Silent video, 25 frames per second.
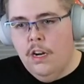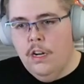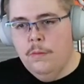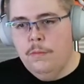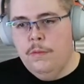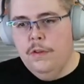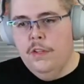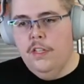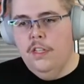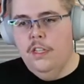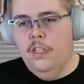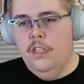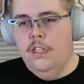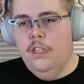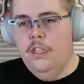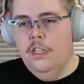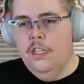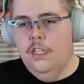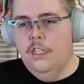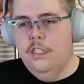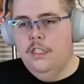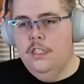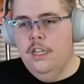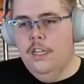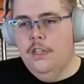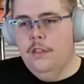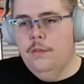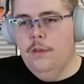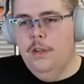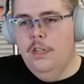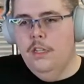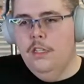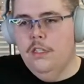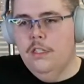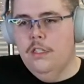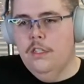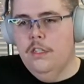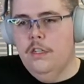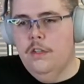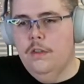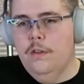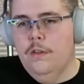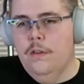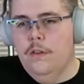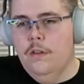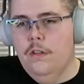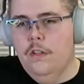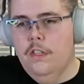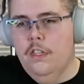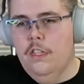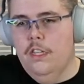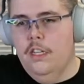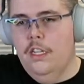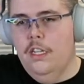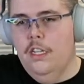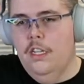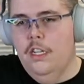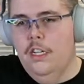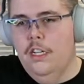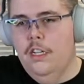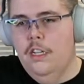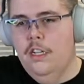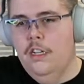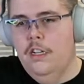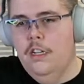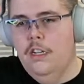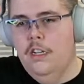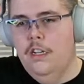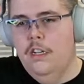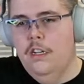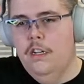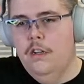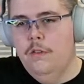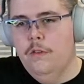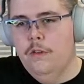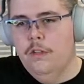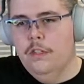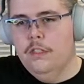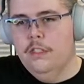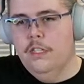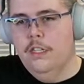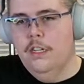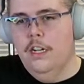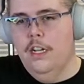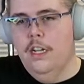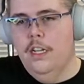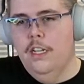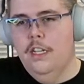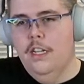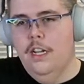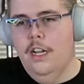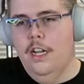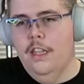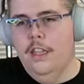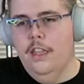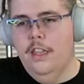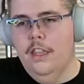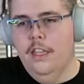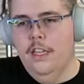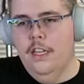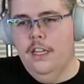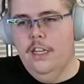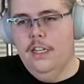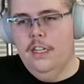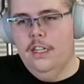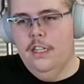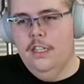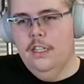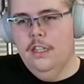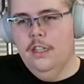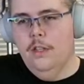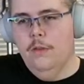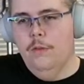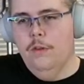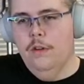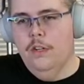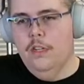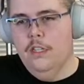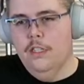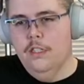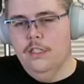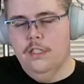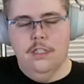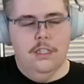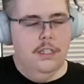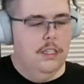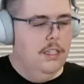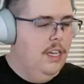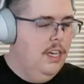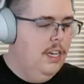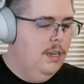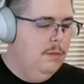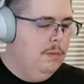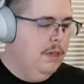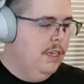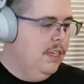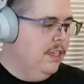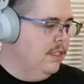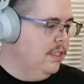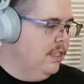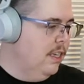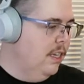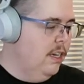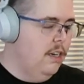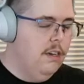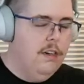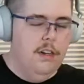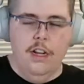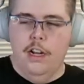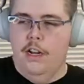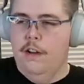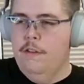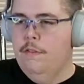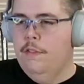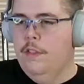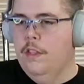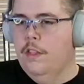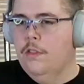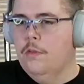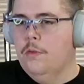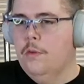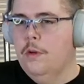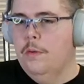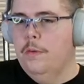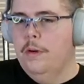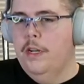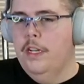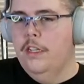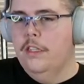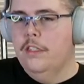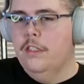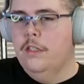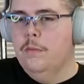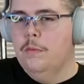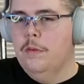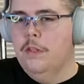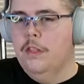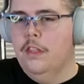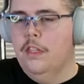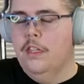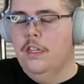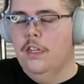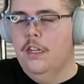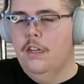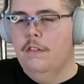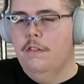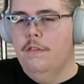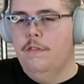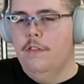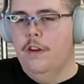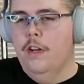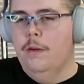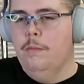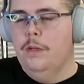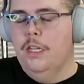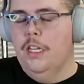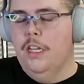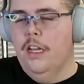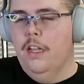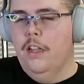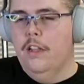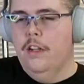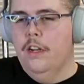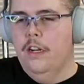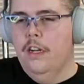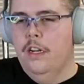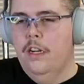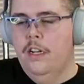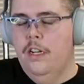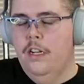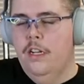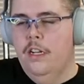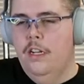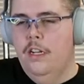you building the Death Racer or the Rook tonight? I think the Rook is delayed because I don't have the 3 ways to put the frame together.